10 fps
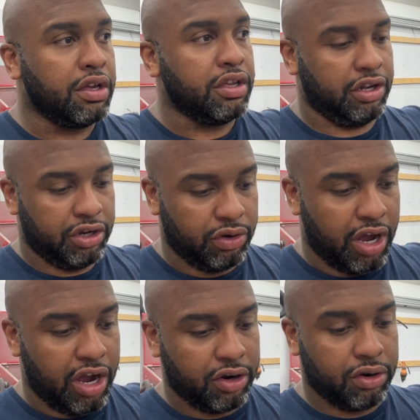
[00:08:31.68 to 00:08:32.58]
You know,
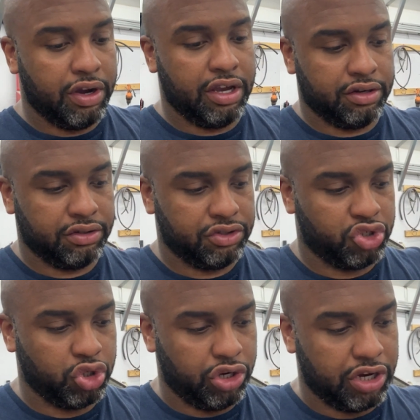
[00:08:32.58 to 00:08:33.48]
I'll go ahead and
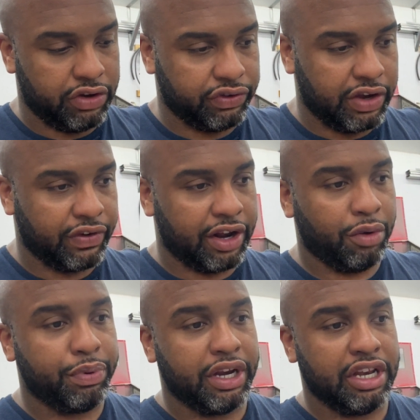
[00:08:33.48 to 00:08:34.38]
just show you. If I
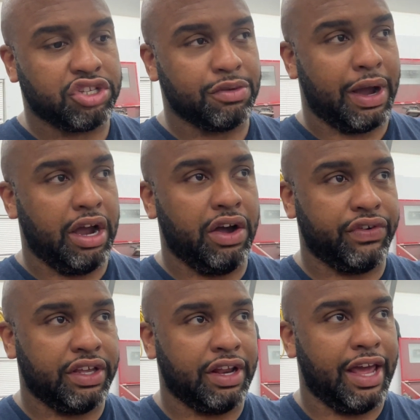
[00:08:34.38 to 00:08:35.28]
don't put it into my
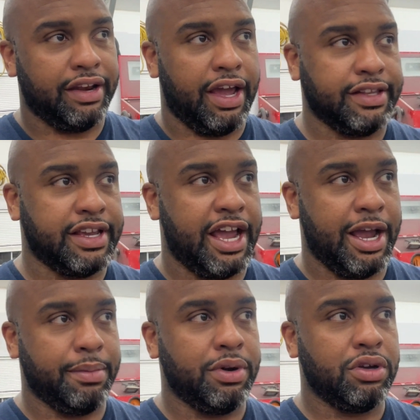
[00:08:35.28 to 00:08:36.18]
oven at
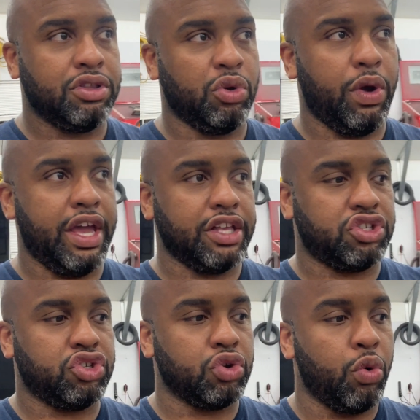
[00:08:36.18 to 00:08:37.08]
nighttime, the way it's
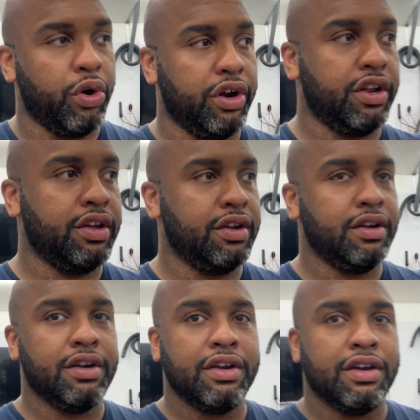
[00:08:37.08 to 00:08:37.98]
stored
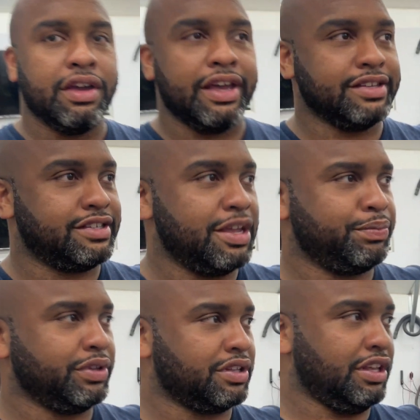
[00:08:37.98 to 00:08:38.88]
is
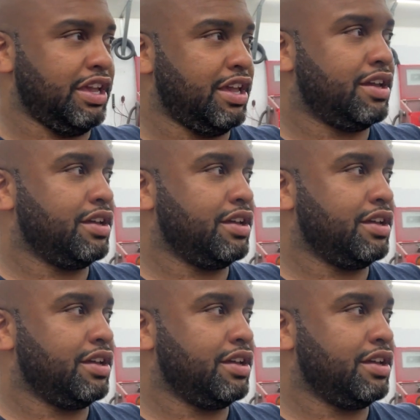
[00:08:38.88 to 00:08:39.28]
typically